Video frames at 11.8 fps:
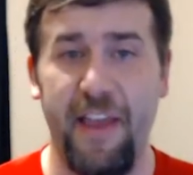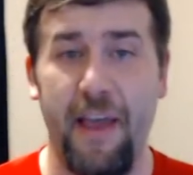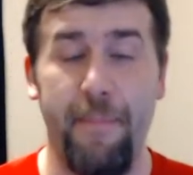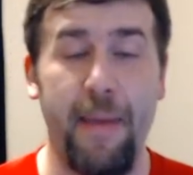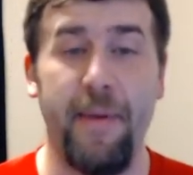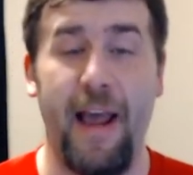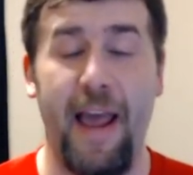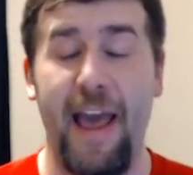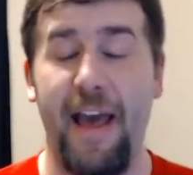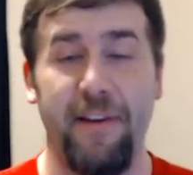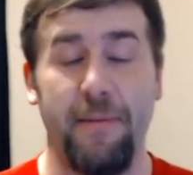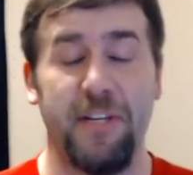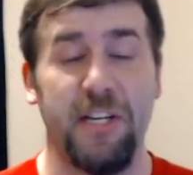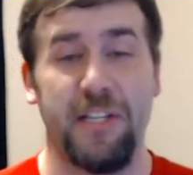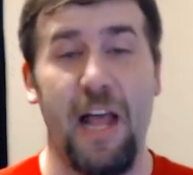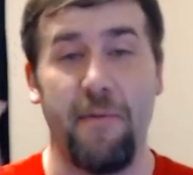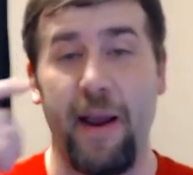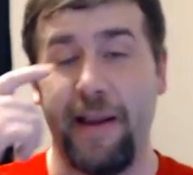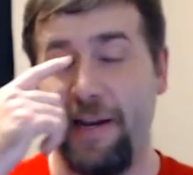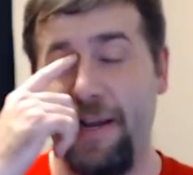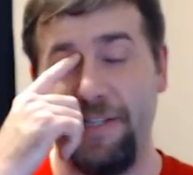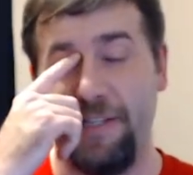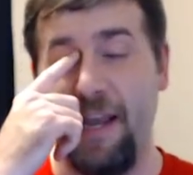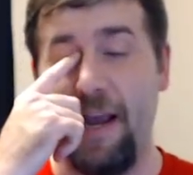Maybe I have, and I'm just not recognizing
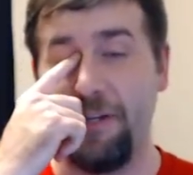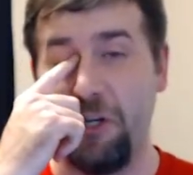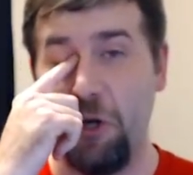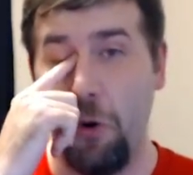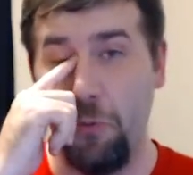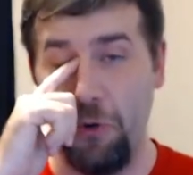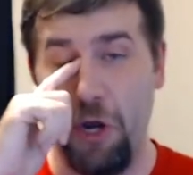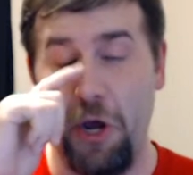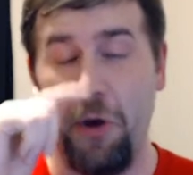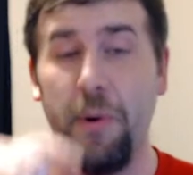it. I don't know.